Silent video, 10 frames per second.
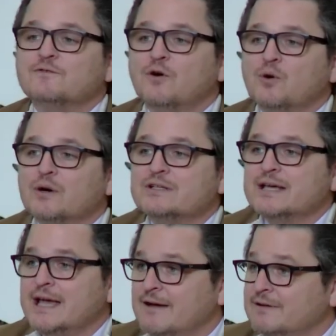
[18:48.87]
to look
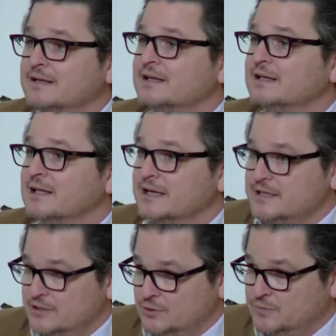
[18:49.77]
forward to heaven
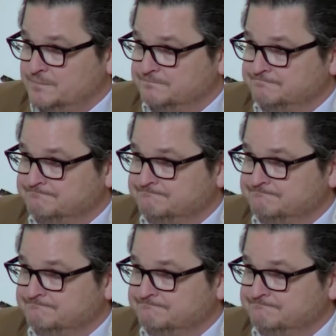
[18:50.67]
like you.